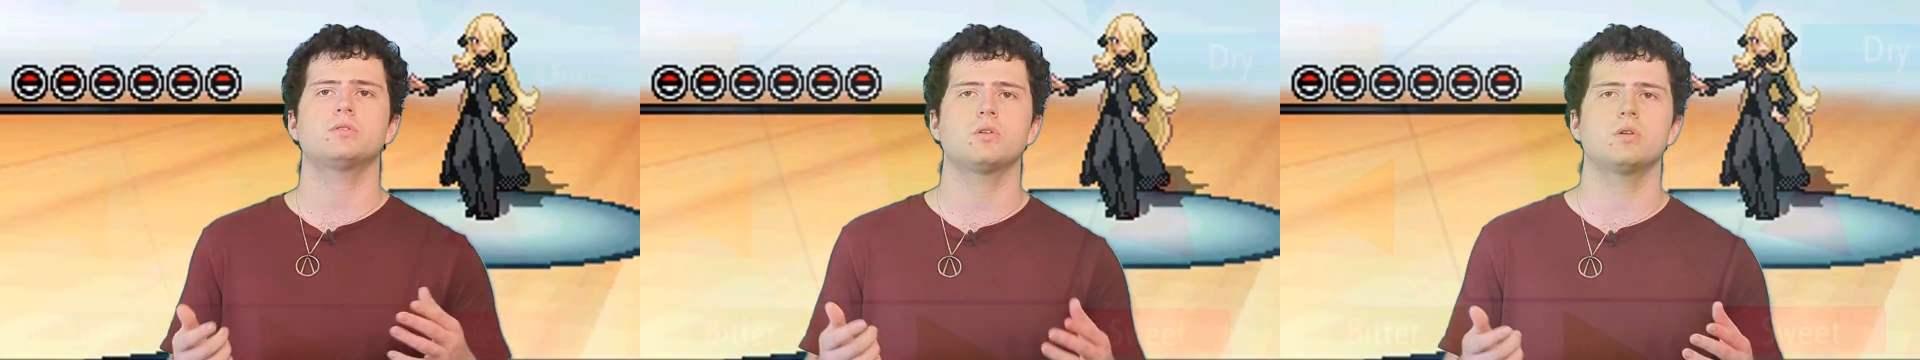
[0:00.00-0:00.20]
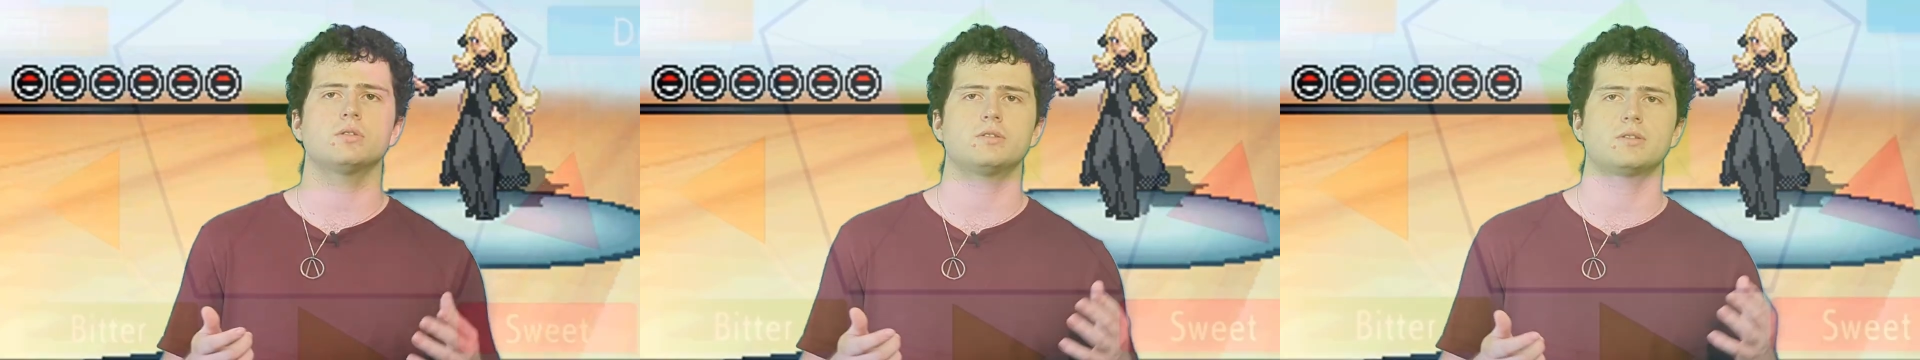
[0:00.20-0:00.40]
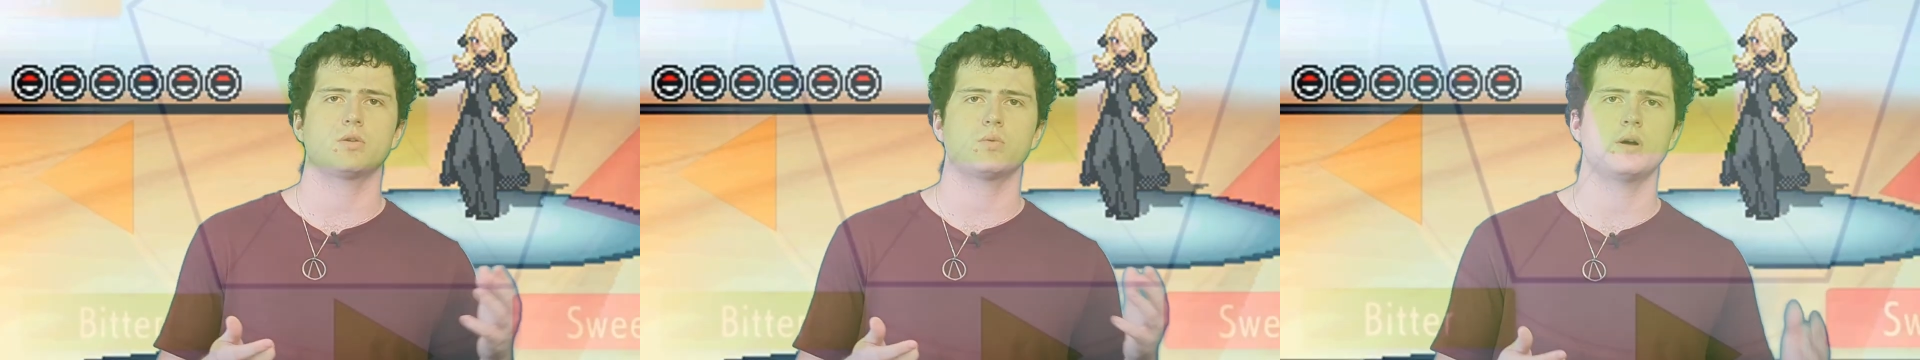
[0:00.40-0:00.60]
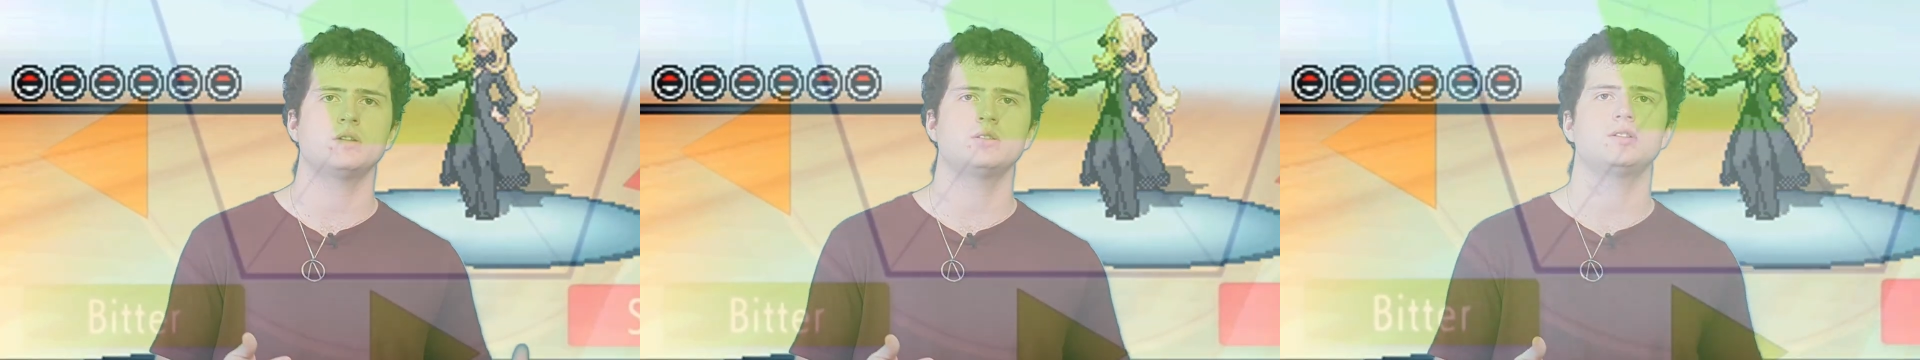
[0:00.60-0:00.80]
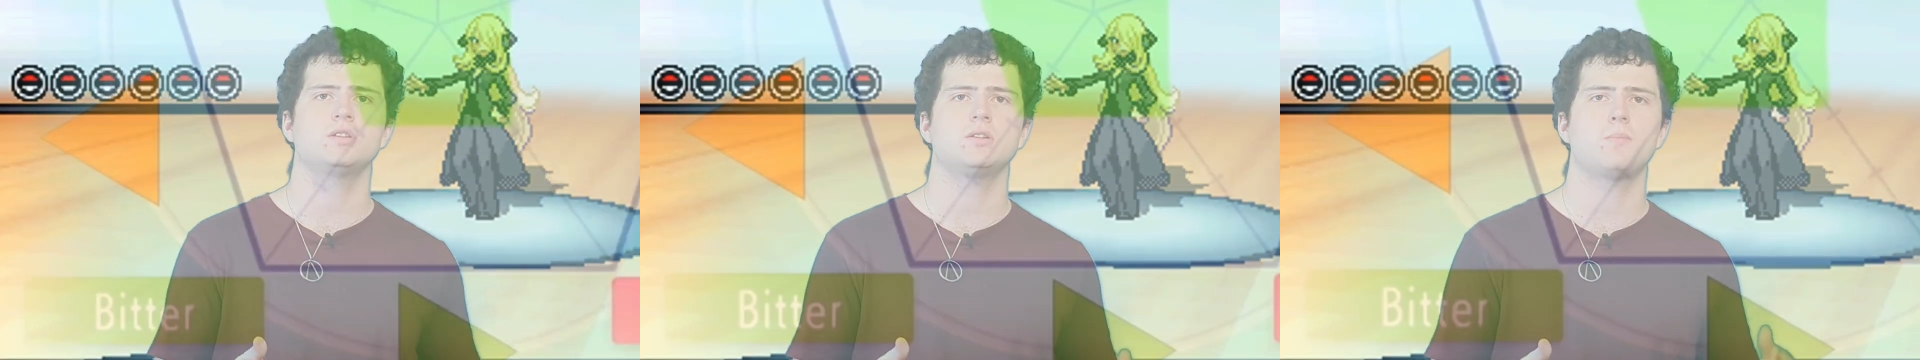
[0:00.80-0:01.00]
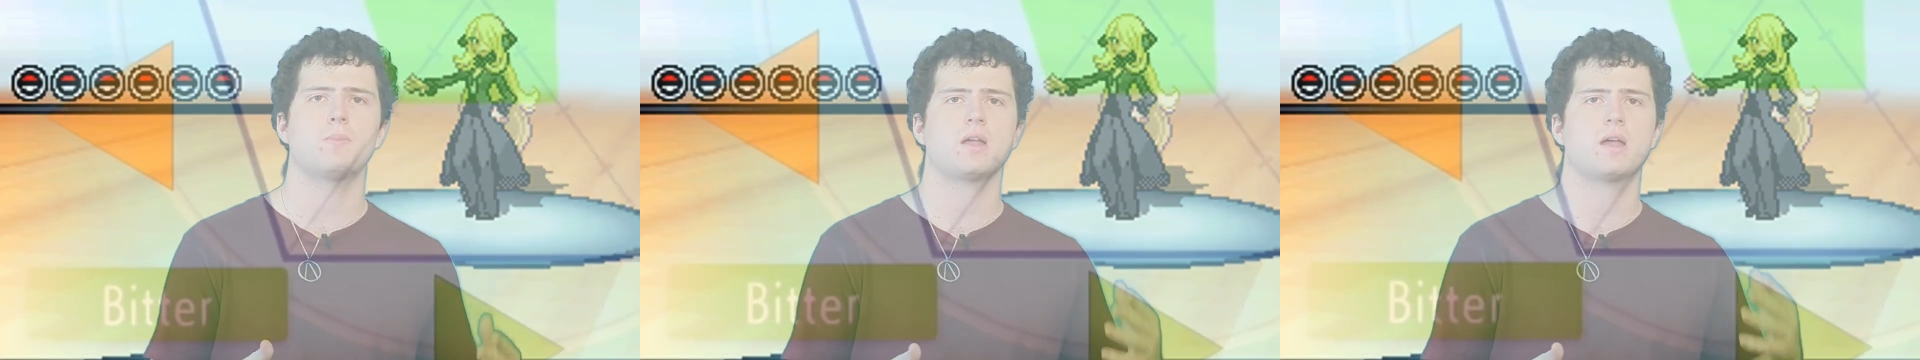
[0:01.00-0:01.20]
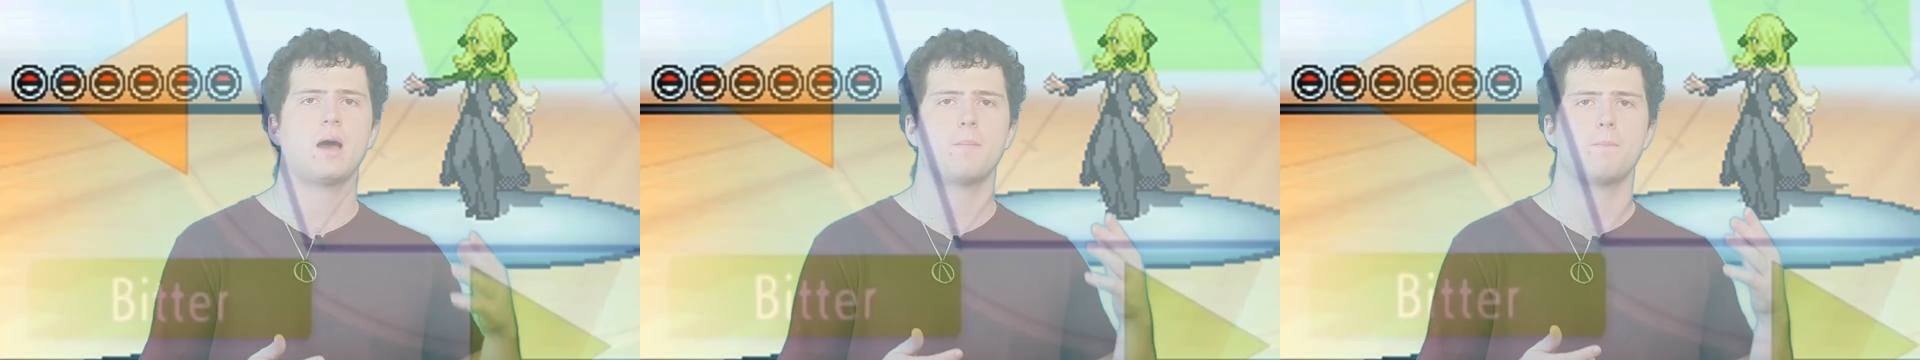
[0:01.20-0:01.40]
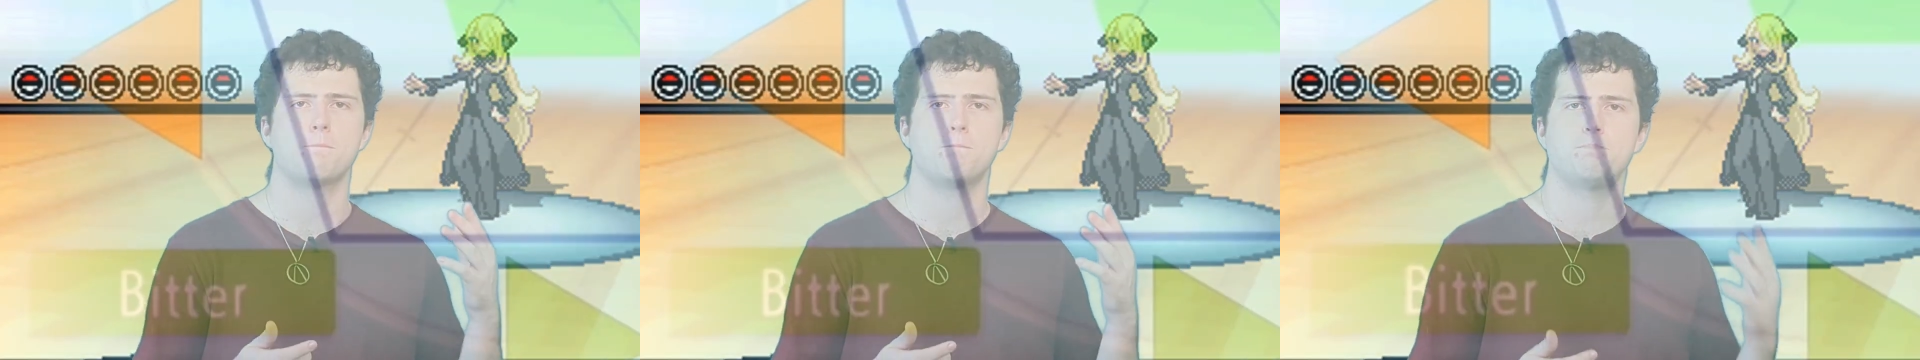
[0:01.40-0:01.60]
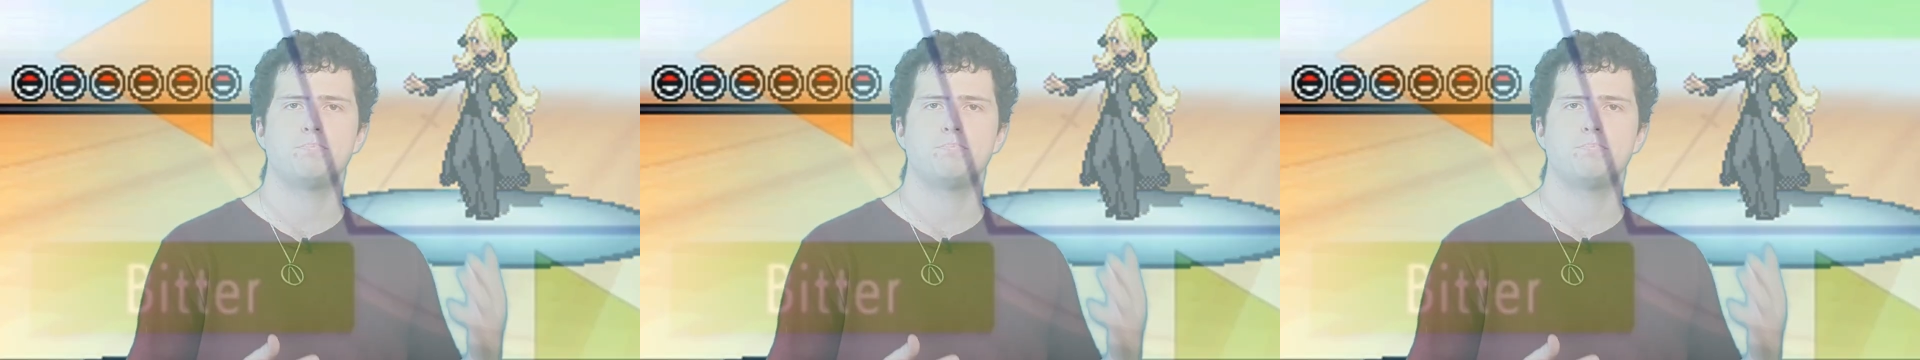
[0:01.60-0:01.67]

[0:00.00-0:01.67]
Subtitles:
caused the question to become